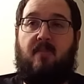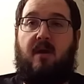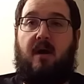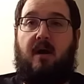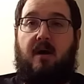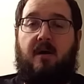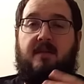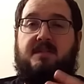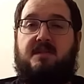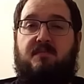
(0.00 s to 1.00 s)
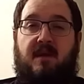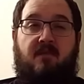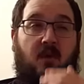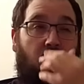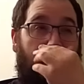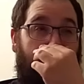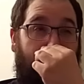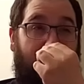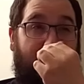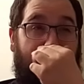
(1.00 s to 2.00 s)
This is being recorded
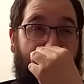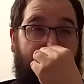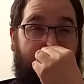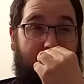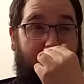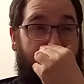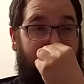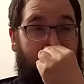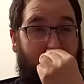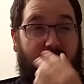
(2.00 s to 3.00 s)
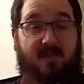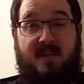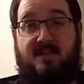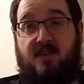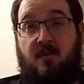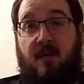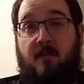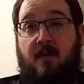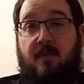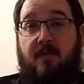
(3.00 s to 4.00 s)
Monday night. I believe it is
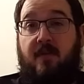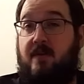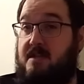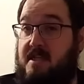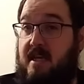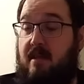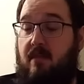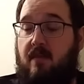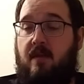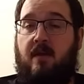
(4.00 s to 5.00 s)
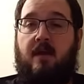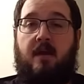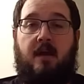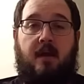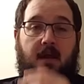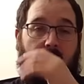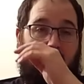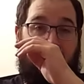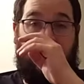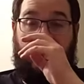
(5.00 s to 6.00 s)
November 13th.
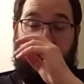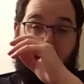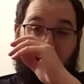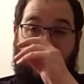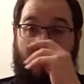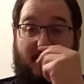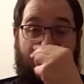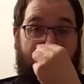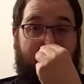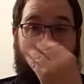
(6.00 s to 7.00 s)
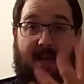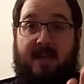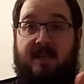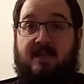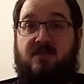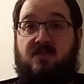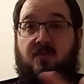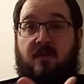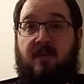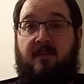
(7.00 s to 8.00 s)
You will be getting this
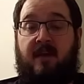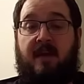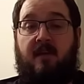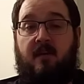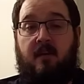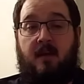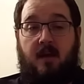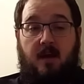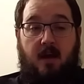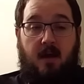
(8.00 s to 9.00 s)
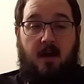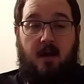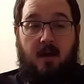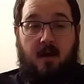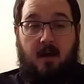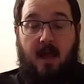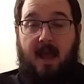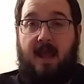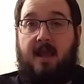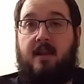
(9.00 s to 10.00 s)
sooner than later.
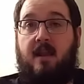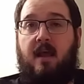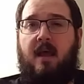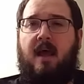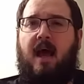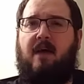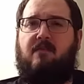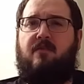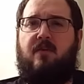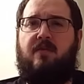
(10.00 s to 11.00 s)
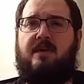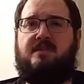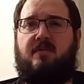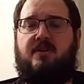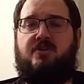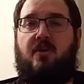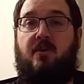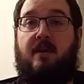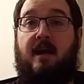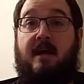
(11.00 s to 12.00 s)
And I have a few things I want to show
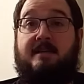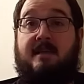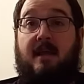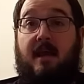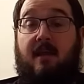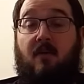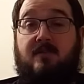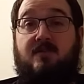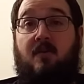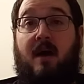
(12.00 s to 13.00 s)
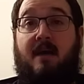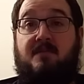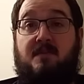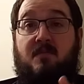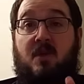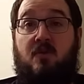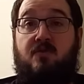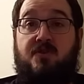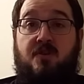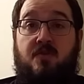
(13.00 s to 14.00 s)
you guys. And also I have some
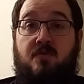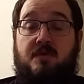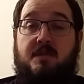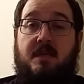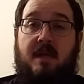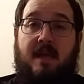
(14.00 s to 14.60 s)
huge news.